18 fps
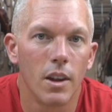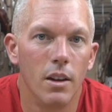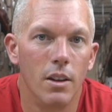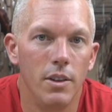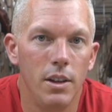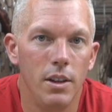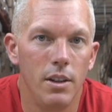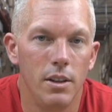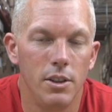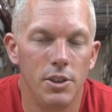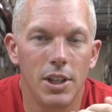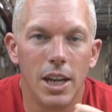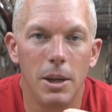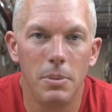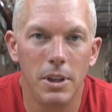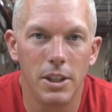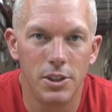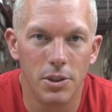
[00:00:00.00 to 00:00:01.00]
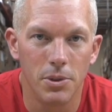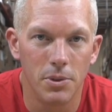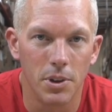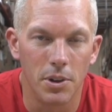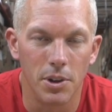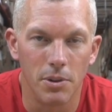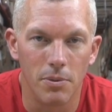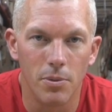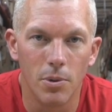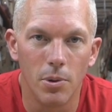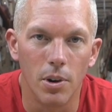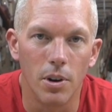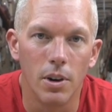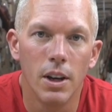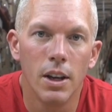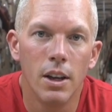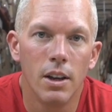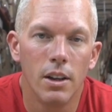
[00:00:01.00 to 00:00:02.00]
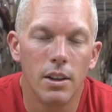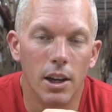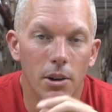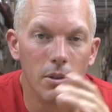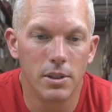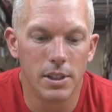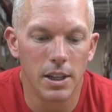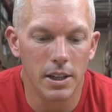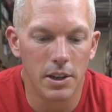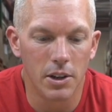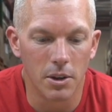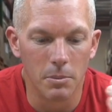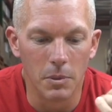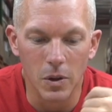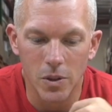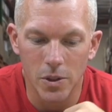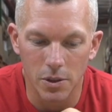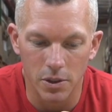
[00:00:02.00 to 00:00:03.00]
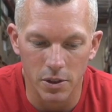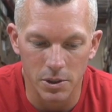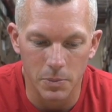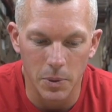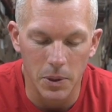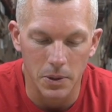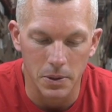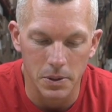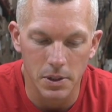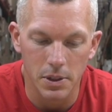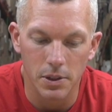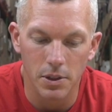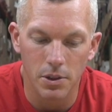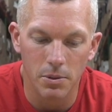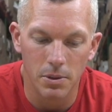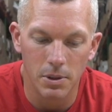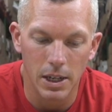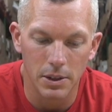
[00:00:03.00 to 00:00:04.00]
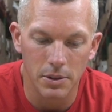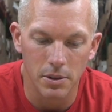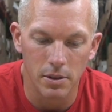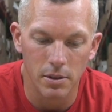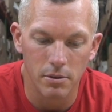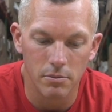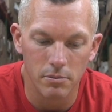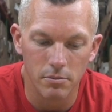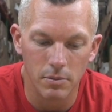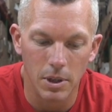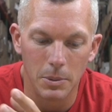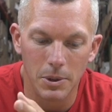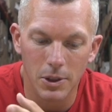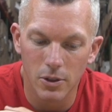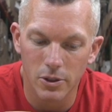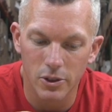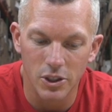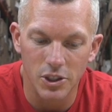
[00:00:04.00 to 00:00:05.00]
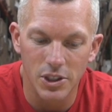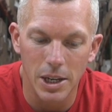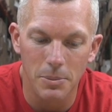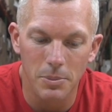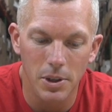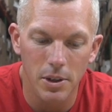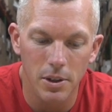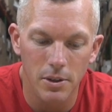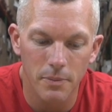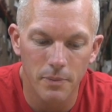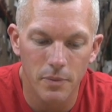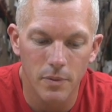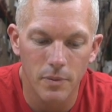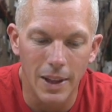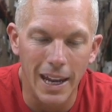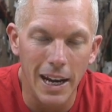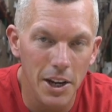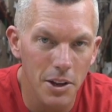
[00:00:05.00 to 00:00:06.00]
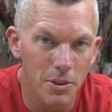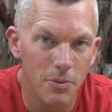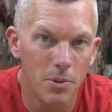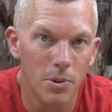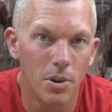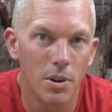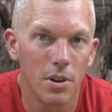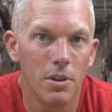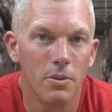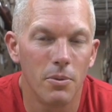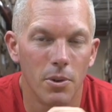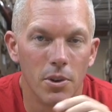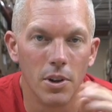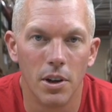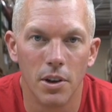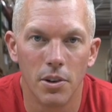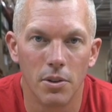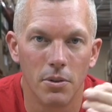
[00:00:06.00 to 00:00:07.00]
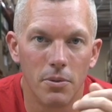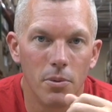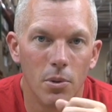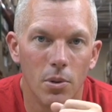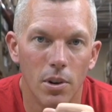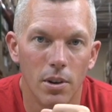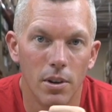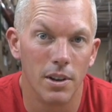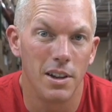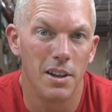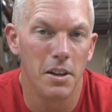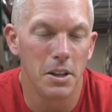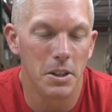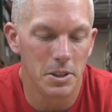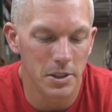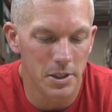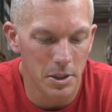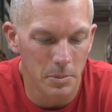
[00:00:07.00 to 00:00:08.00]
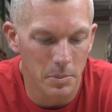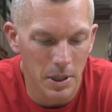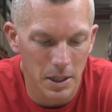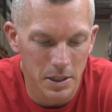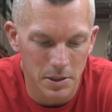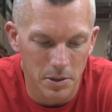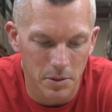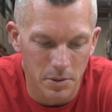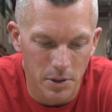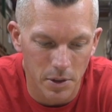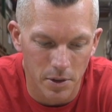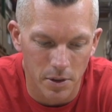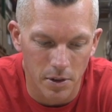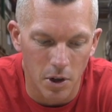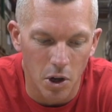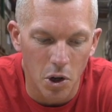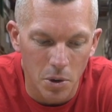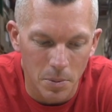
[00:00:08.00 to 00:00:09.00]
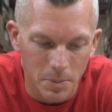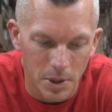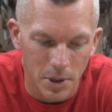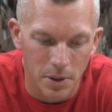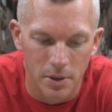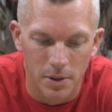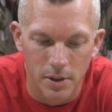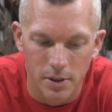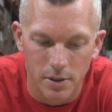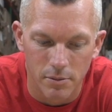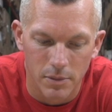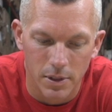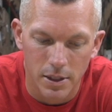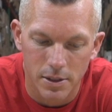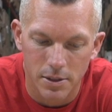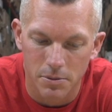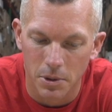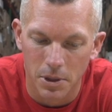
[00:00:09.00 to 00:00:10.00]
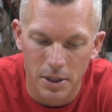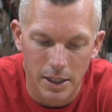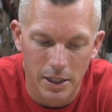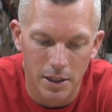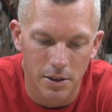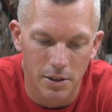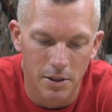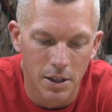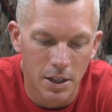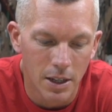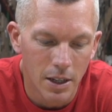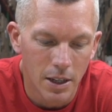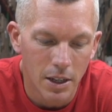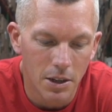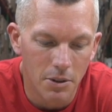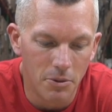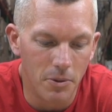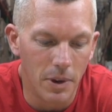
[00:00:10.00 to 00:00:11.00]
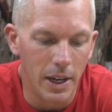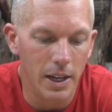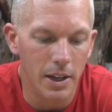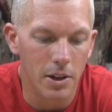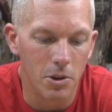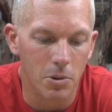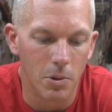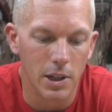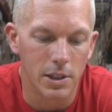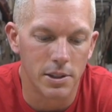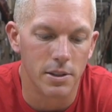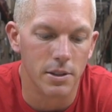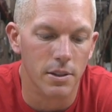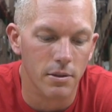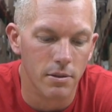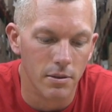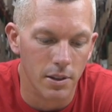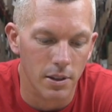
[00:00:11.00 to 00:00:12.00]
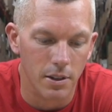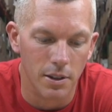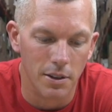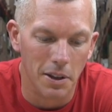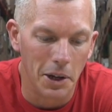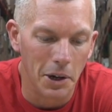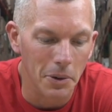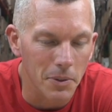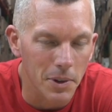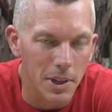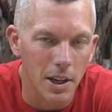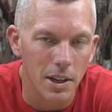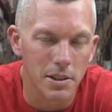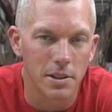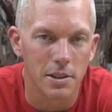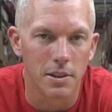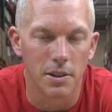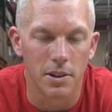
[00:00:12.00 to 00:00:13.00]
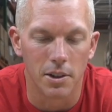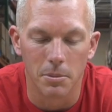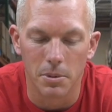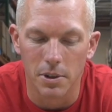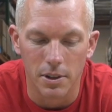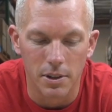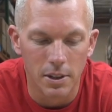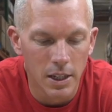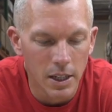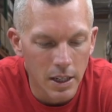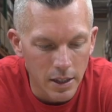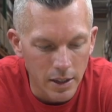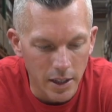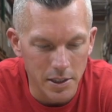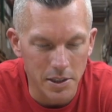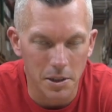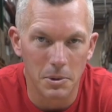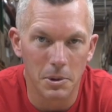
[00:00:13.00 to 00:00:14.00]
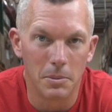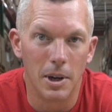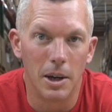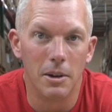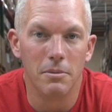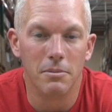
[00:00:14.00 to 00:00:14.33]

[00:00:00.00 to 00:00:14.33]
the JP234. That would take care of most of those speakers, and then you would have to maybe use a JP84 for the other 4. Again, it just depends on your ohm load. It's really a vague question, a lot of guessing there, but that's going to be my